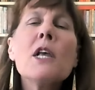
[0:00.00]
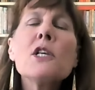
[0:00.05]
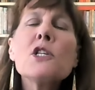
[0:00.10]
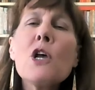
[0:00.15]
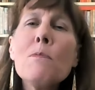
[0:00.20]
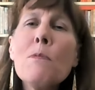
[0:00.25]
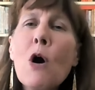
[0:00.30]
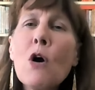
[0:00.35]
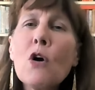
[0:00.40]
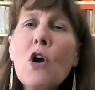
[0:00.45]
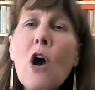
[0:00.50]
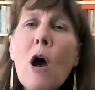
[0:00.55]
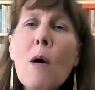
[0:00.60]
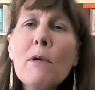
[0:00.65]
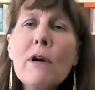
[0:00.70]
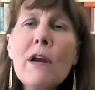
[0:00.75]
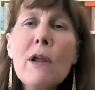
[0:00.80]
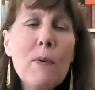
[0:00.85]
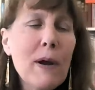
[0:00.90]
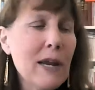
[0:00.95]
So
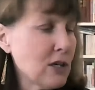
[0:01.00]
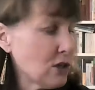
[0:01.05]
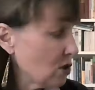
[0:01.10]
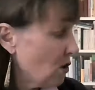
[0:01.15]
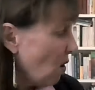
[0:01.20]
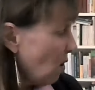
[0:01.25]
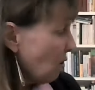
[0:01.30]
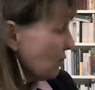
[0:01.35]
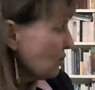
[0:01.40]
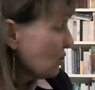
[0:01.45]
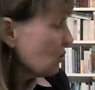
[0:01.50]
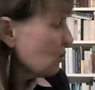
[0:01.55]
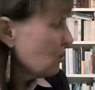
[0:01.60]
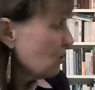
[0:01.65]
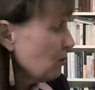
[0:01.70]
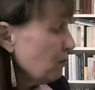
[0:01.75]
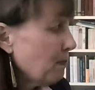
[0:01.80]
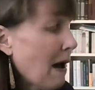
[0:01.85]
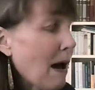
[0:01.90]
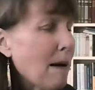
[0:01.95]
Montgomery went on
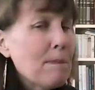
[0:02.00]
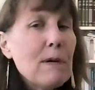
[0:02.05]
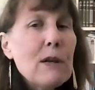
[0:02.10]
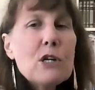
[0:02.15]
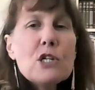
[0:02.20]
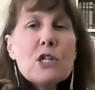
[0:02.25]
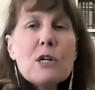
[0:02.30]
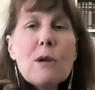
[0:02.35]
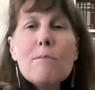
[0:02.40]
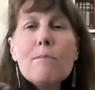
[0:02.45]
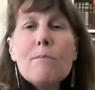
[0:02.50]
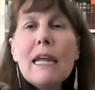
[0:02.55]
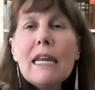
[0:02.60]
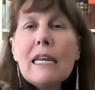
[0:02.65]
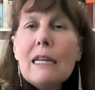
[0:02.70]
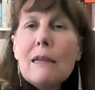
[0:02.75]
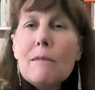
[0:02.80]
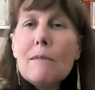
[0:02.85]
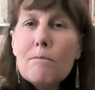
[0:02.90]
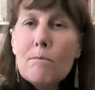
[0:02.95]
to publish
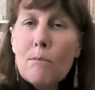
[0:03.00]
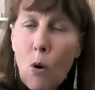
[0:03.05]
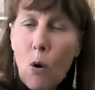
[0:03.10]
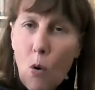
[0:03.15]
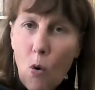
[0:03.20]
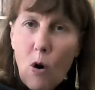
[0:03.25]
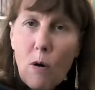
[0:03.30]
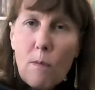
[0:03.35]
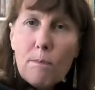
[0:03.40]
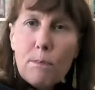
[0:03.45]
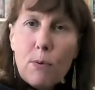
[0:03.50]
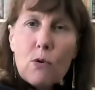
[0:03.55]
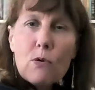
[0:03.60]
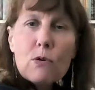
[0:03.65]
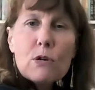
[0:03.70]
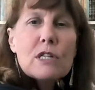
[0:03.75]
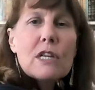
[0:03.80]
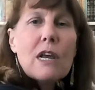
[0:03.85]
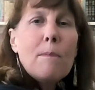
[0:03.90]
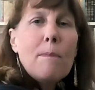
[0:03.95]
many more
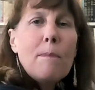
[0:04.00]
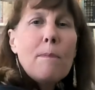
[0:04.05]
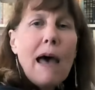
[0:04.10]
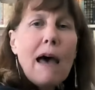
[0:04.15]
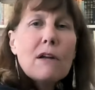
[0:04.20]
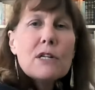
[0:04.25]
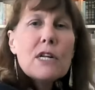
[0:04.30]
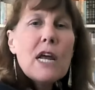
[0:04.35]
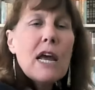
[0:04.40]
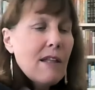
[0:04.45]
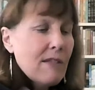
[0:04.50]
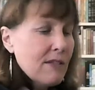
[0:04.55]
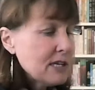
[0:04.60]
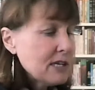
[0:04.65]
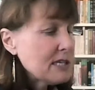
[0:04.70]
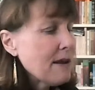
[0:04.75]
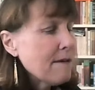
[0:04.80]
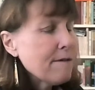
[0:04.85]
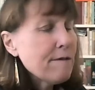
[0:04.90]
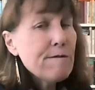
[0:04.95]
books about
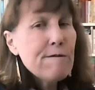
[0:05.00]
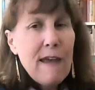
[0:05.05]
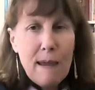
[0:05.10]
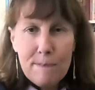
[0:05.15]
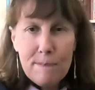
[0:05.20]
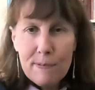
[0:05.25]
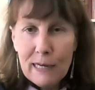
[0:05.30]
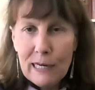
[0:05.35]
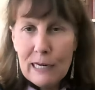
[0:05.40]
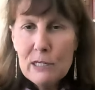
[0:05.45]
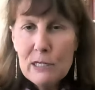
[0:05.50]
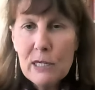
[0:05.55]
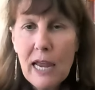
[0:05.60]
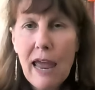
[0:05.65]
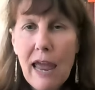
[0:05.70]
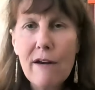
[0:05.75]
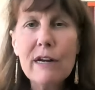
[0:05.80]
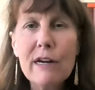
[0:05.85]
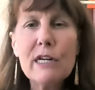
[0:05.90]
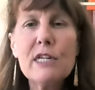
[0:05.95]
this fabulous
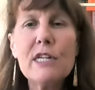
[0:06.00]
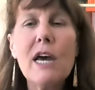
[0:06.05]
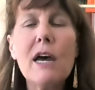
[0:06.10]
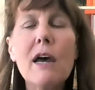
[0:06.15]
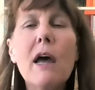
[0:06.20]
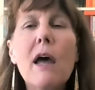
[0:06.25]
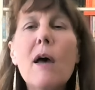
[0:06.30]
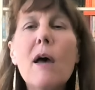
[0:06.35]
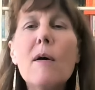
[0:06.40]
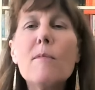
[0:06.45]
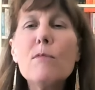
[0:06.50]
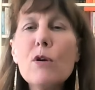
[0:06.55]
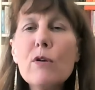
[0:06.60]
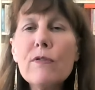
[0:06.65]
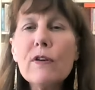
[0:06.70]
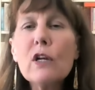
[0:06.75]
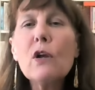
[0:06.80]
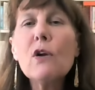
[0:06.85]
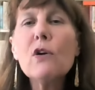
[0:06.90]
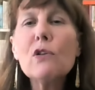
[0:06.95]
character,
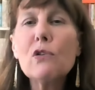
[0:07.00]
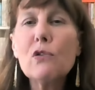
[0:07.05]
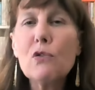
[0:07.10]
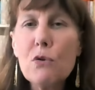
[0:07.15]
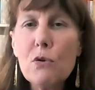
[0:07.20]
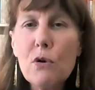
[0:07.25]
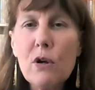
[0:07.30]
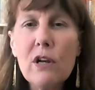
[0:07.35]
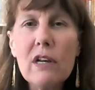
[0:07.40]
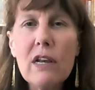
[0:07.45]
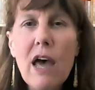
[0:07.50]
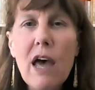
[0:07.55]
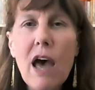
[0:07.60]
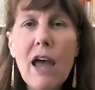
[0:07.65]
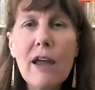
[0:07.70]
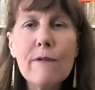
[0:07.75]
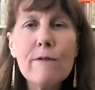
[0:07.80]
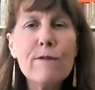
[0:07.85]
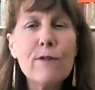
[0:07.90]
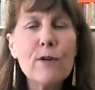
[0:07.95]
moving her through her
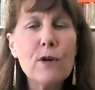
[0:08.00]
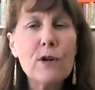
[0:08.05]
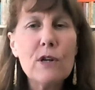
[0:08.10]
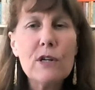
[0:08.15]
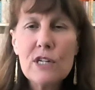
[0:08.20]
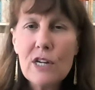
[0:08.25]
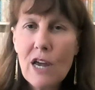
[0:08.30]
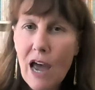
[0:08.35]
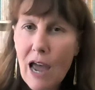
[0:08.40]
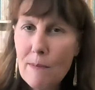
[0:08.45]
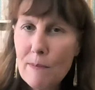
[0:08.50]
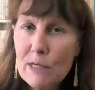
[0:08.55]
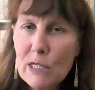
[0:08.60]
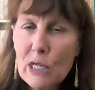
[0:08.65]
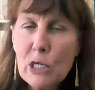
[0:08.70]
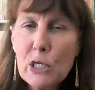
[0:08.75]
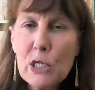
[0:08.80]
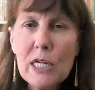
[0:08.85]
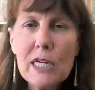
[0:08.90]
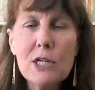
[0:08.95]
life, her time
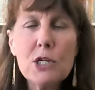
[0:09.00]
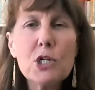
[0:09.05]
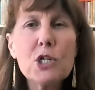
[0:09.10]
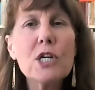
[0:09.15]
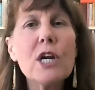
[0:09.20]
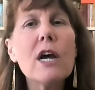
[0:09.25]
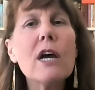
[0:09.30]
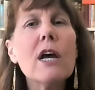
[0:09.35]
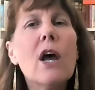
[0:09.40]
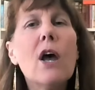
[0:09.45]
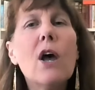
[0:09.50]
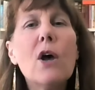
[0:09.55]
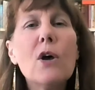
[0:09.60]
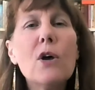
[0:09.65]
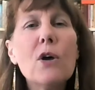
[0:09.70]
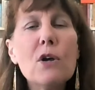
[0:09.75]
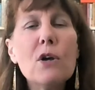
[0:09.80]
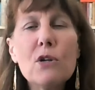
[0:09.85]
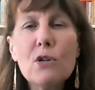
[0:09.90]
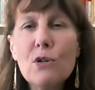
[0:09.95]
as a teacher,
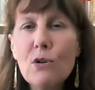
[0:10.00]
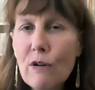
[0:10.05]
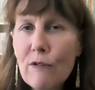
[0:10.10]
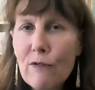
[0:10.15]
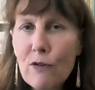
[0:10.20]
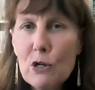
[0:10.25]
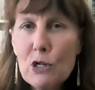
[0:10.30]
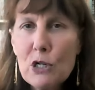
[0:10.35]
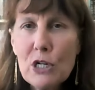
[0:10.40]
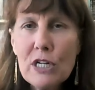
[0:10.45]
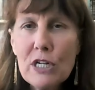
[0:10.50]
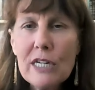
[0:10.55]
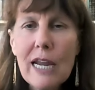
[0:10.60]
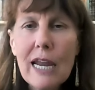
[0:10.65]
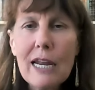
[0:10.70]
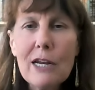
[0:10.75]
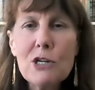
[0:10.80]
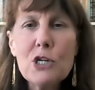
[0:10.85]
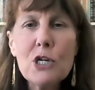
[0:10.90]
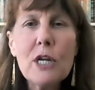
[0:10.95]
her
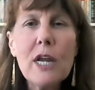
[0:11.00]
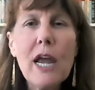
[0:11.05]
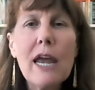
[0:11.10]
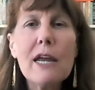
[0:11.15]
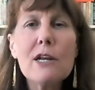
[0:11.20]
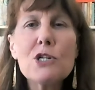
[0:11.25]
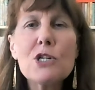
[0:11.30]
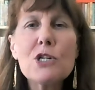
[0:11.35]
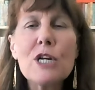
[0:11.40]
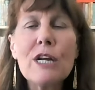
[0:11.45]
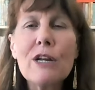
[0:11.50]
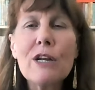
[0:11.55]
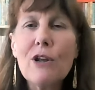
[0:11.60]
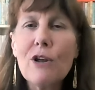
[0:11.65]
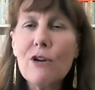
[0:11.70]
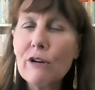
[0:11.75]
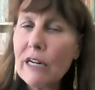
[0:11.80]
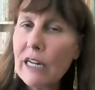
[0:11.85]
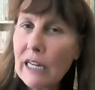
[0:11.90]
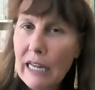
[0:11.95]
university education,
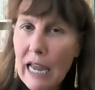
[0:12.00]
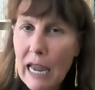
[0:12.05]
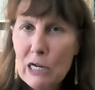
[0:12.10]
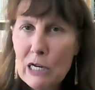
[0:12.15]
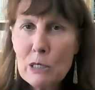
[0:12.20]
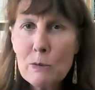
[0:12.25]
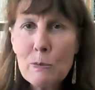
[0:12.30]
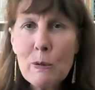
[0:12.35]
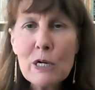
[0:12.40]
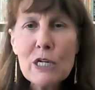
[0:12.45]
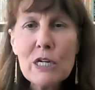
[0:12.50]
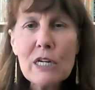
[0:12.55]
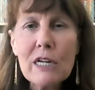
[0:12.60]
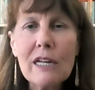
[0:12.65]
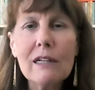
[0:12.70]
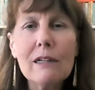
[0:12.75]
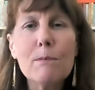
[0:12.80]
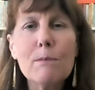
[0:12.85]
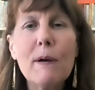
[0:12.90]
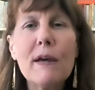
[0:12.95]
her engagement to
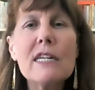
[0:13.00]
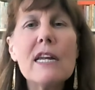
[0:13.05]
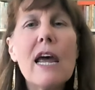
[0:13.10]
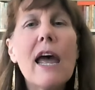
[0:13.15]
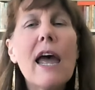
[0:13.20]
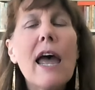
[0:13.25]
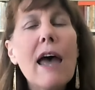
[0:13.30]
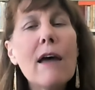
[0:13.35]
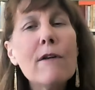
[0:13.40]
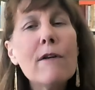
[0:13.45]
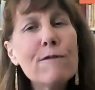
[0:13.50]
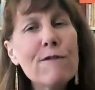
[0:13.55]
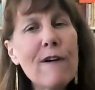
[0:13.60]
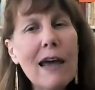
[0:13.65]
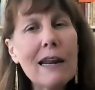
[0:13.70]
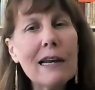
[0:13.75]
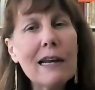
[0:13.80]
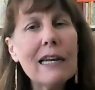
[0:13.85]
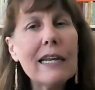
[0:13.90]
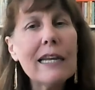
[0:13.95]
Gilbert, and
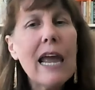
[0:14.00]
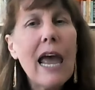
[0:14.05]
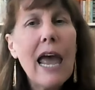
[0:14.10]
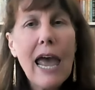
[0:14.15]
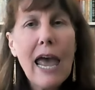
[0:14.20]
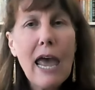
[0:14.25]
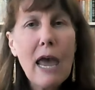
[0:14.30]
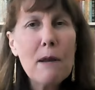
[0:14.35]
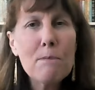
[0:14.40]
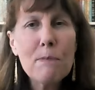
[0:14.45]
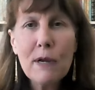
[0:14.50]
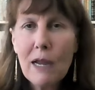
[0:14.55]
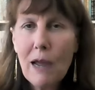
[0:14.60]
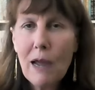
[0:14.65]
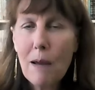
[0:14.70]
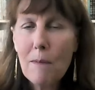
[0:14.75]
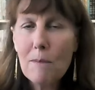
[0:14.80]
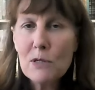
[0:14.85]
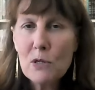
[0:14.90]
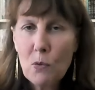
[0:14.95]
finally, Anne
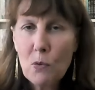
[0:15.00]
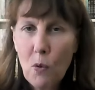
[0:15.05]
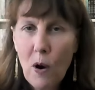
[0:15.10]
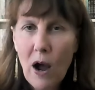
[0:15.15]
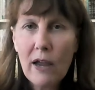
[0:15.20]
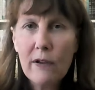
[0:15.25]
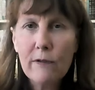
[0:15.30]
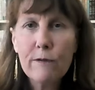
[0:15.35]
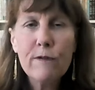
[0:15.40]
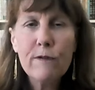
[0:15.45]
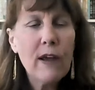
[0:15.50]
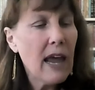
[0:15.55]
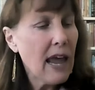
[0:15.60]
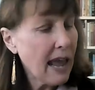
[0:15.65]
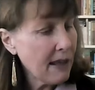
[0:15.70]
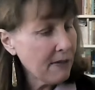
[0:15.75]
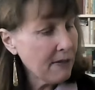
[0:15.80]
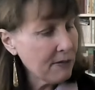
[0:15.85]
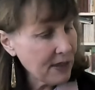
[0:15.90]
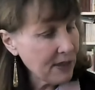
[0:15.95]
becomes a wife
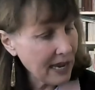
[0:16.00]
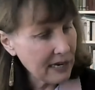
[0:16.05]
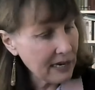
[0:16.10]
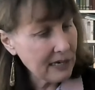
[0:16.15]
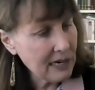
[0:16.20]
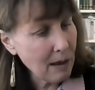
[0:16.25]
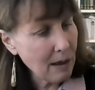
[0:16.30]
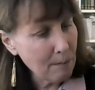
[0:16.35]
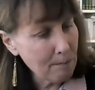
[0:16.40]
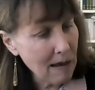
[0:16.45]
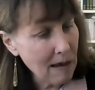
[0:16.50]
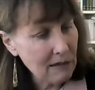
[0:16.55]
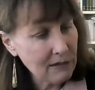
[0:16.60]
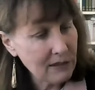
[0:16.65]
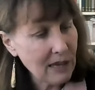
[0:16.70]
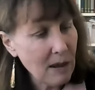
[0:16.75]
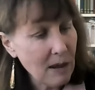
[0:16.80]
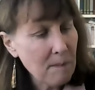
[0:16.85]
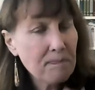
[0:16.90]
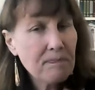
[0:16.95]
and then a
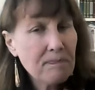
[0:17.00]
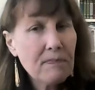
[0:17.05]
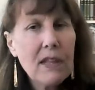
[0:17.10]
mother.